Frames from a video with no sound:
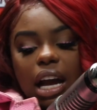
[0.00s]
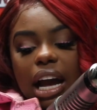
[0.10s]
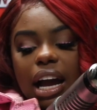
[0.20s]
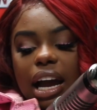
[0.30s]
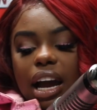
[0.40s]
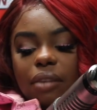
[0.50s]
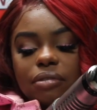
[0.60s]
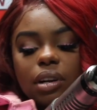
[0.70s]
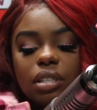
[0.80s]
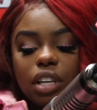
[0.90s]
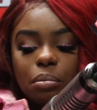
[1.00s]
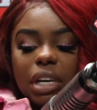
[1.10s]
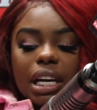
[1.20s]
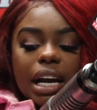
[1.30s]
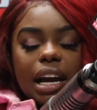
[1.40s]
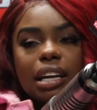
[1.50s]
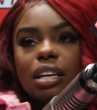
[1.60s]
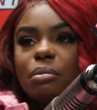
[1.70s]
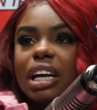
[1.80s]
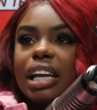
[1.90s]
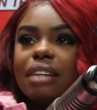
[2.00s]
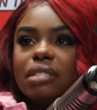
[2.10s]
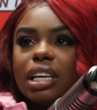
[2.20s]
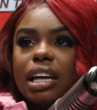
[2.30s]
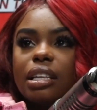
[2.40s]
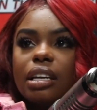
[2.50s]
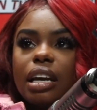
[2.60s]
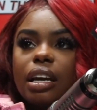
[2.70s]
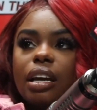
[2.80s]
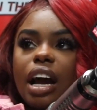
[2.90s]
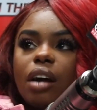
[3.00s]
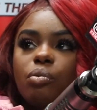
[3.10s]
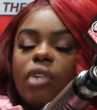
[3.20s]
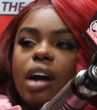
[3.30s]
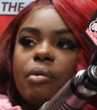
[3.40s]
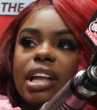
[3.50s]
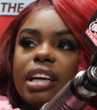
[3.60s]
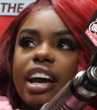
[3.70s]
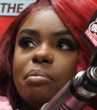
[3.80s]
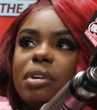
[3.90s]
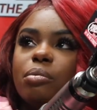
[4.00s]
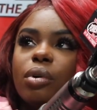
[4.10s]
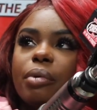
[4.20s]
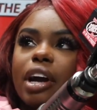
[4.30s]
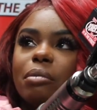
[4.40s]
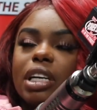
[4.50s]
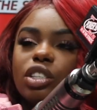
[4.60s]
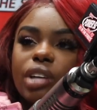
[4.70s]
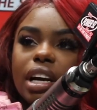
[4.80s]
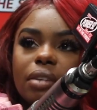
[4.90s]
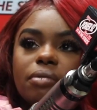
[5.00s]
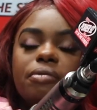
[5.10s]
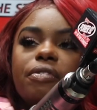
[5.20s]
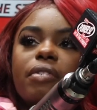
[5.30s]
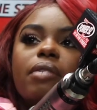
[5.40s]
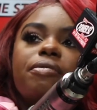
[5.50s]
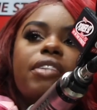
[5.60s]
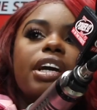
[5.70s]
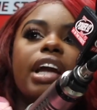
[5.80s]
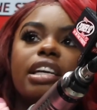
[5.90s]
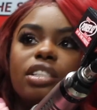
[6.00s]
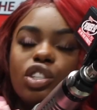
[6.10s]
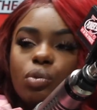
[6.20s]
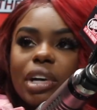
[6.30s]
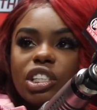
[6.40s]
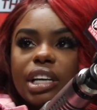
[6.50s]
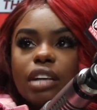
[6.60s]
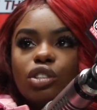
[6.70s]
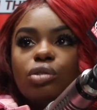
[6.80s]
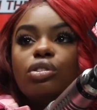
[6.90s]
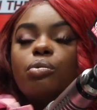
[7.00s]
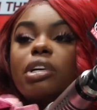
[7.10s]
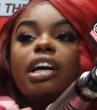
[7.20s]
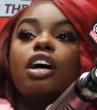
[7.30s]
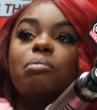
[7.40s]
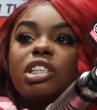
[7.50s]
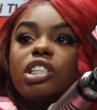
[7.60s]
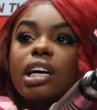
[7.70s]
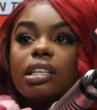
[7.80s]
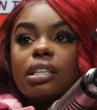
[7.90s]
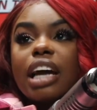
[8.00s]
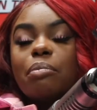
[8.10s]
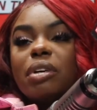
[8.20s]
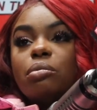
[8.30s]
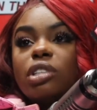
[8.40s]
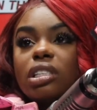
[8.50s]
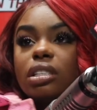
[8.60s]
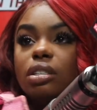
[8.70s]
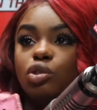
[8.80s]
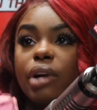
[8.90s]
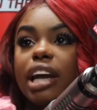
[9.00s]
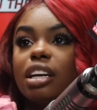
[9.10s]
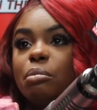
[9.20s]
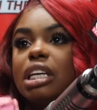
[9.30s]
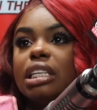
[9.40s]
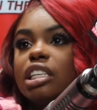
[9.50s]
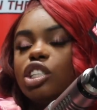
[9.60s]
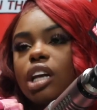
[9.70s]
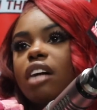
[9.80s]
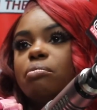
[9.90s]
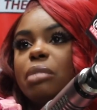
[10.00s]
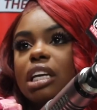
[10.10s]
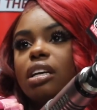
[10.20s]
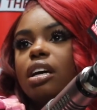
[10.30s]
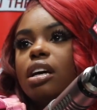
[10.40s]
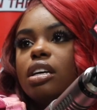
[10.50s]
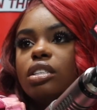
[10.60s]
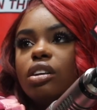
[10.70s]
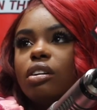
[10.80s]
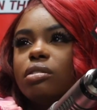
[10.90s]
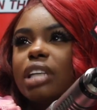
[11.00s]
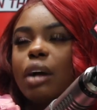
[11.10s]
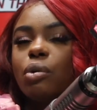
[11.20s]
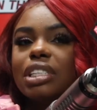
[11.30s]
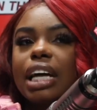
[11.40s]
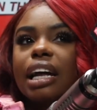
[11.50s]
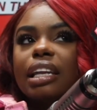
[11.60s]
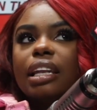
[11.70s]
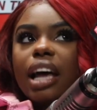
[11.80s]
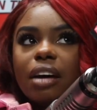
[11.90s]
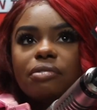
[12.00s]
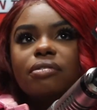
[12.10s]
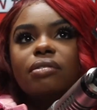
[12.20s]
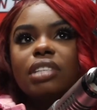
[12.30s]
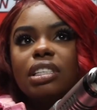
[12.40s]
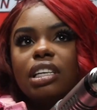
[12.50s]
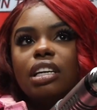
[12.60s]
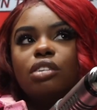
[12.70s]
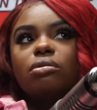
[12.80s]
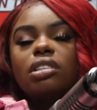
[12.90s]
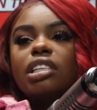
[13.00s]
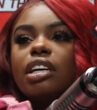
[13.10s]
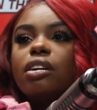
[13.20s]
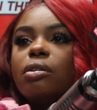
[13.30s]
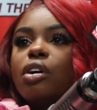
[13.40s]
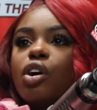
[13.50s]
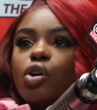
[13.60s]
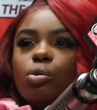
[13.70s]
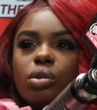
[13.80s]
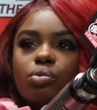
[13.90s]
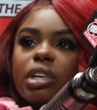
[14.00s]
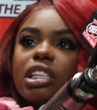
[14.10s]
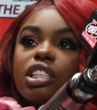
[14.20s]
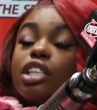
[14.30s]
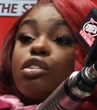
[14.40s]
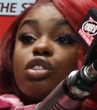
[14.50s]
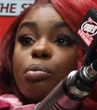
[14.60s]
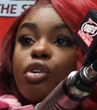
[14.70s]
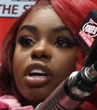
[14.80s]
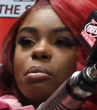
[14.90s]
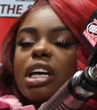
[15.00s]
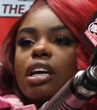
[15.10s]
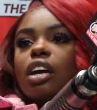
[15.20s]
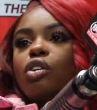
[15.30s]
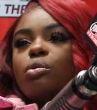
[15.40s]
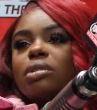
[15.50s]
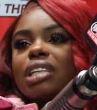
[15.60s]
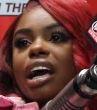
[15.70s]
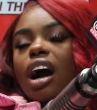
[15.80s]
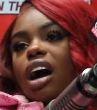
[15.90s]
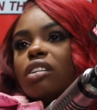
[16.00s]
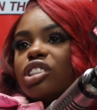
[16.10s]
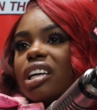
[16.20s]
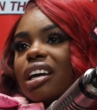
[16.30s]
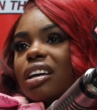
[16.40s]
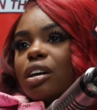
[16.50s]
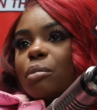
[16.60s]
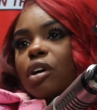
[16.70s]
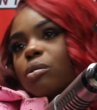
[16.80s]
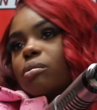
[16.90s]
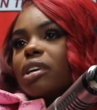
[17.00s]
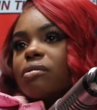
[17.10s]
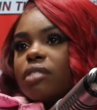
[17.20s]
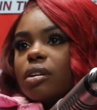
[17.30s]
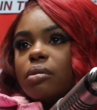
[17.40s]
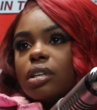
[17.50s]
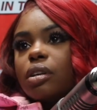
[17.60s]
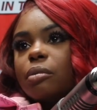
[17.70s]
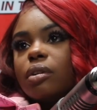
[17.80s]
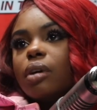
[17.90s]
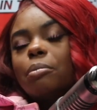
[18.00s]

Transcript: I got to focus on me and I got to get my life together. And I rather have people around me that's trying to figure their situation out too, so we can help each other, not people just draining me, leeching off me. So it was like once I left the city, you could tell who was really still supporting me and who was like, oh, she ain't here no more. We ain't fucking with her no more.